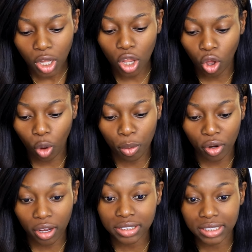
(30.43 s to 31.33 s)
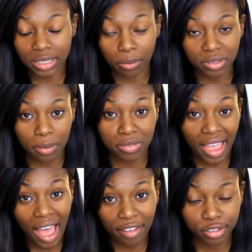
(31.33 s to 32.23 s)
a lot of products and sometimes
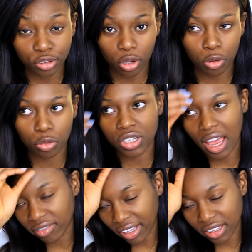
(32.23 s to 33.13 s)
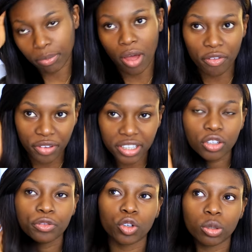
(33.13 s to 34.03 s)
I have struggled to have like the
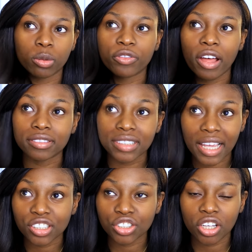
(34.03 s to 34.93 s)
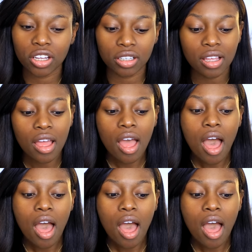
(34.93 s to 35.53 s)
perfect affordable foundation,